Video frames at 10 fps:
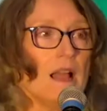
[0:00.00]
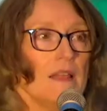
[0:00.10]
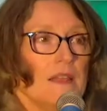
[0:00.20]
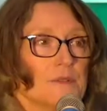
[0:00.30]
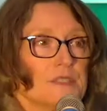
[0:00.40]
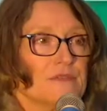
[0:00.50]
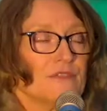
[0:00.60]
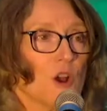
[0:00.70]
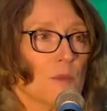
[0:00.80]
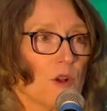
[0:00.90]
There was a
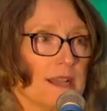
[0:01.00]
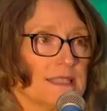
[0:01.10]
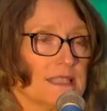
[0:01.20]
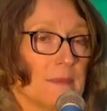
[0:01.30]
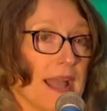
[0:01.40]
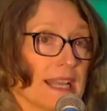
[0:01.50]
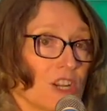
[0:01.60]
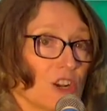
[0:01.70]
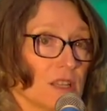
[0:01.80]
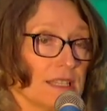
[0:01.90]
farm crisis back in
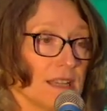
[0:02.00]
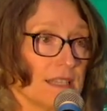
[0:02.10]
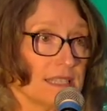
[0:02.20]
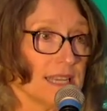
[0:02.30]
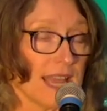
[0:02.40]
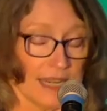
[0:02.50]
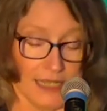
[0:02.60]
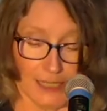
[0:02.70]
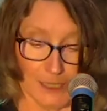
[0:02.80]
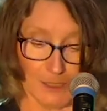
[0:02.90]
early
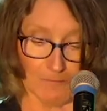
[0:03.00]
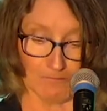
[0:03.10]
1980s